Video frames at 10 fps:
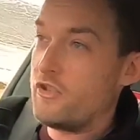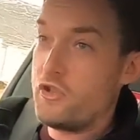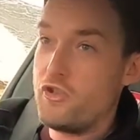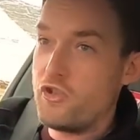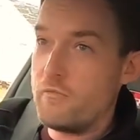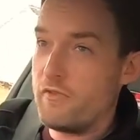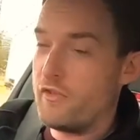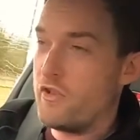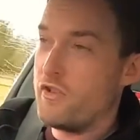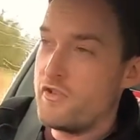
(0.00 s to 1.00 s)
YouTube
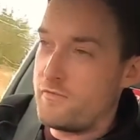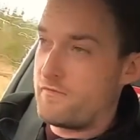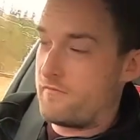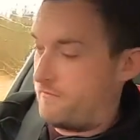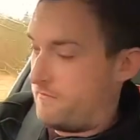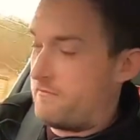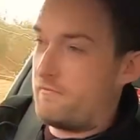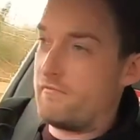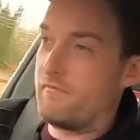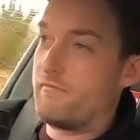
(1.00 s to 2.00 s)
reviews.
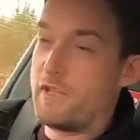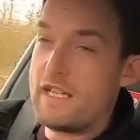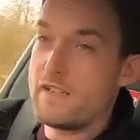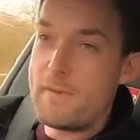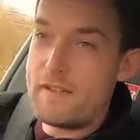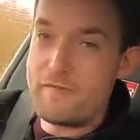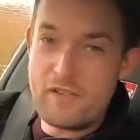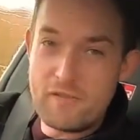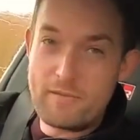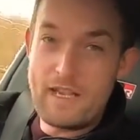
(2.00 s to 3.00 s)
But here's my
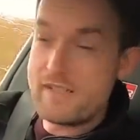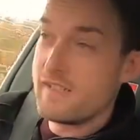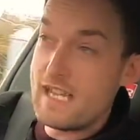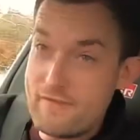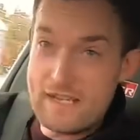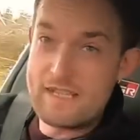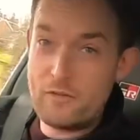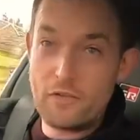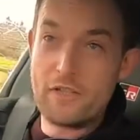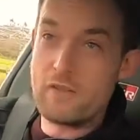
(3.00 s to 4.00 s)
first impressions. I've actually
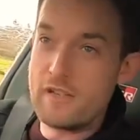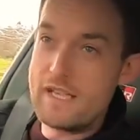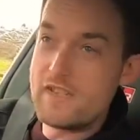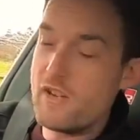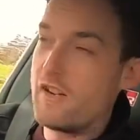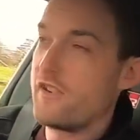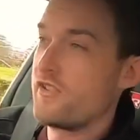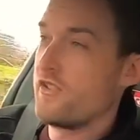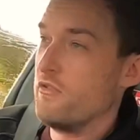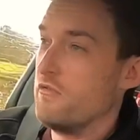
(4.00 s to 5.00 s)
ordered one of these cars,
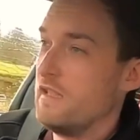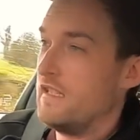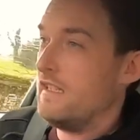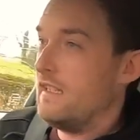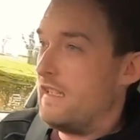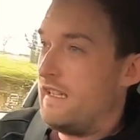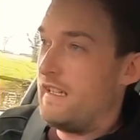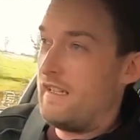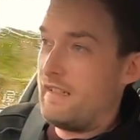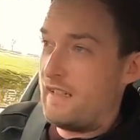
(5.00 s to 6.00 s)
so
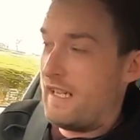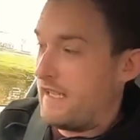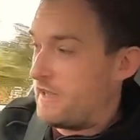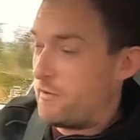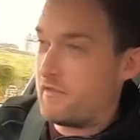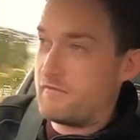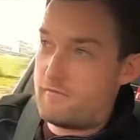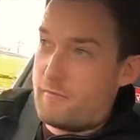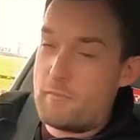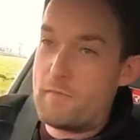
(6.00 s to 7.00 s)
I need to put
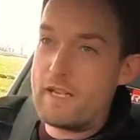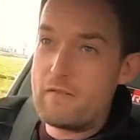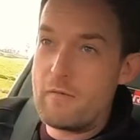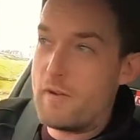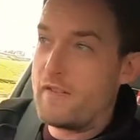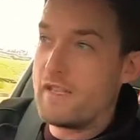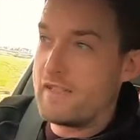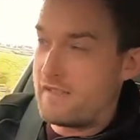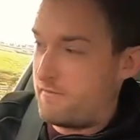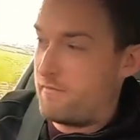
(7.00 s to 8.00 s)
my money where my mouth
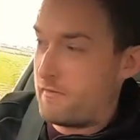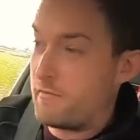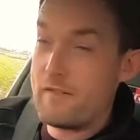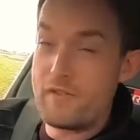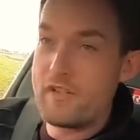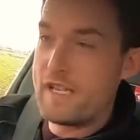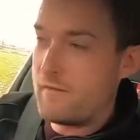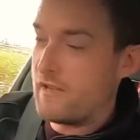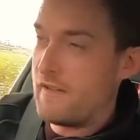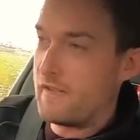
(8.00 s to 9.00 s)
is. It's my first
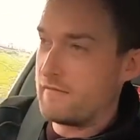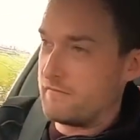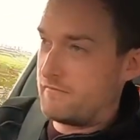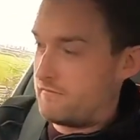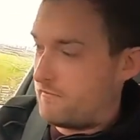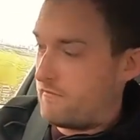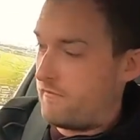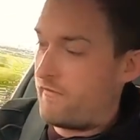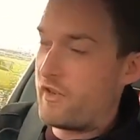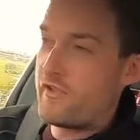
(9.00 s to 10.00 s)
time driving it.
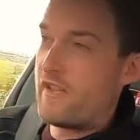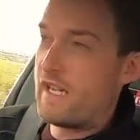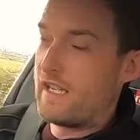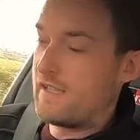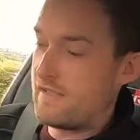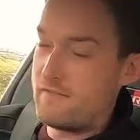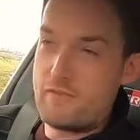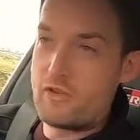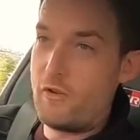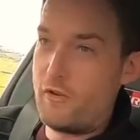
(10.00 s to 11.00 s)
First thing is
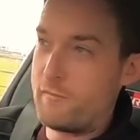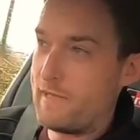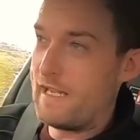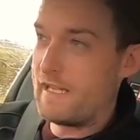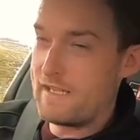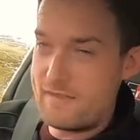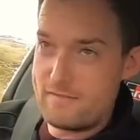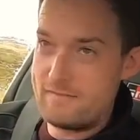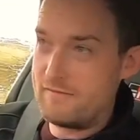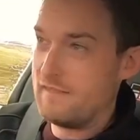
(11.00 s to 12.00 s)
Toyota badge.
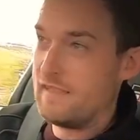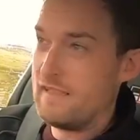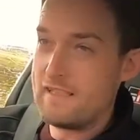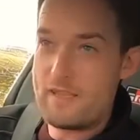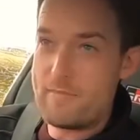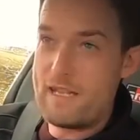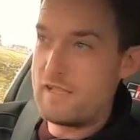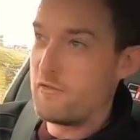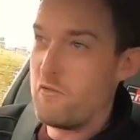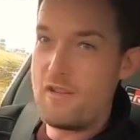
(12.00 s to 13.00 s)
It's the badge
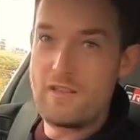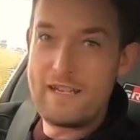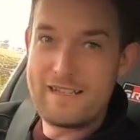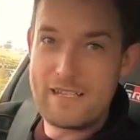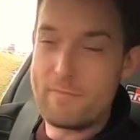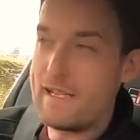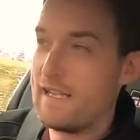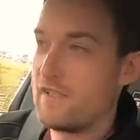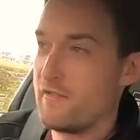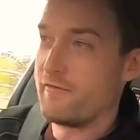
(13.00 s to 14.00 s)
of quality. It's the
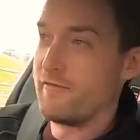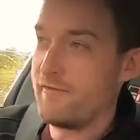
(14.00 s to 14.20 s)
badge of